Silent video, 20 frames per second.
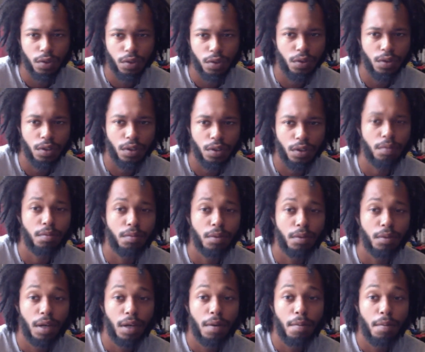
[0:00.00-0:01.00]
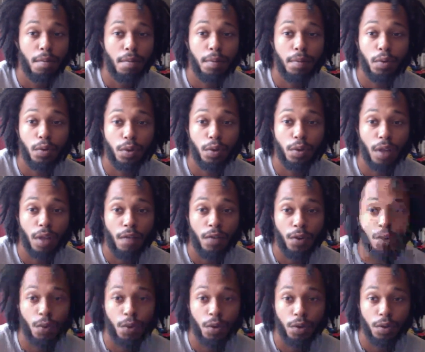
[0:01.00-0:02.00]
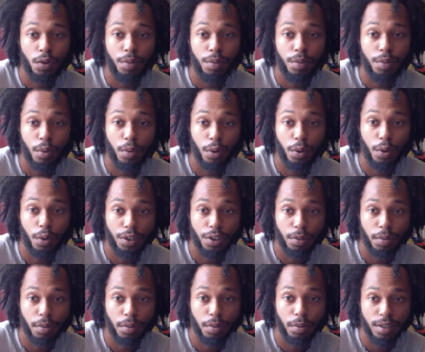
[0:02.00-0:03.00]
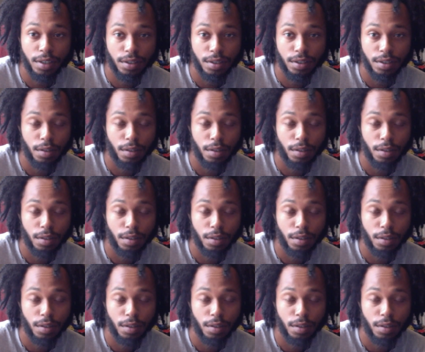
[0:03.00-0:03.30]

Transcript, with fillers: The people who love you will be more in your presence.